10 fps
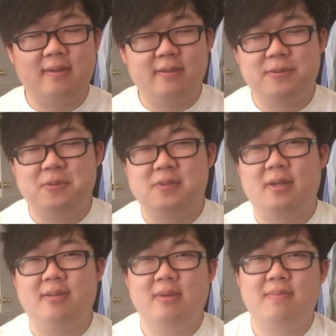This was
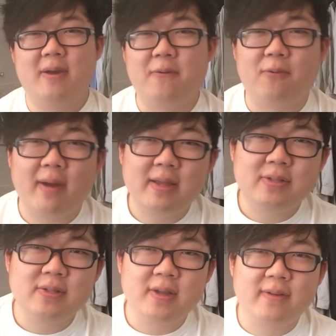sent to me by
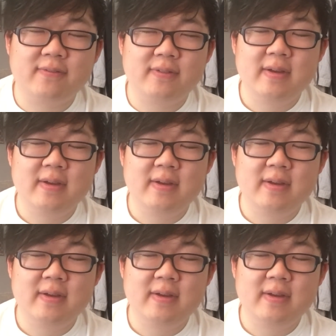RightStuf.